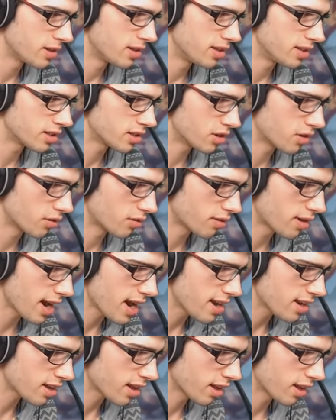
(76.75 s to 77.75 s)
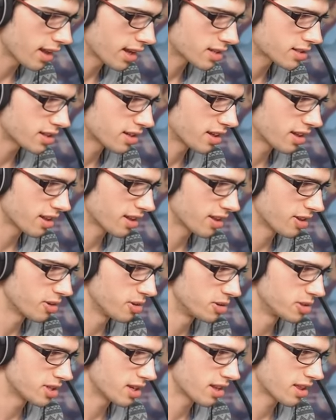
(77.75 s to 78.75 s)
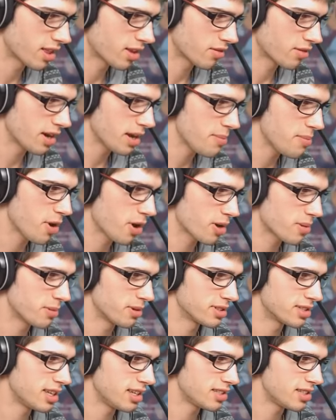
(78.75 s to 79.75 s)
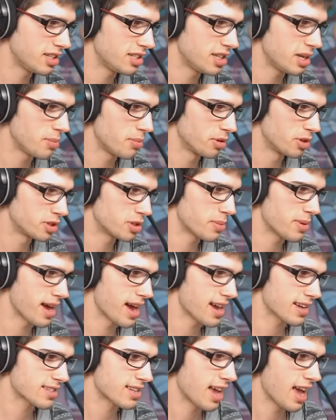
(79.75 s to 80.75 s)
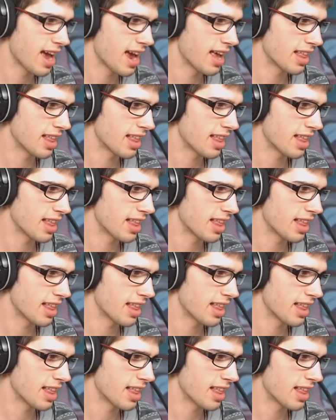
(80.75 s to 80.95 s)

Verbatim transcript: This great collection includes three Pokemon TCG booster packs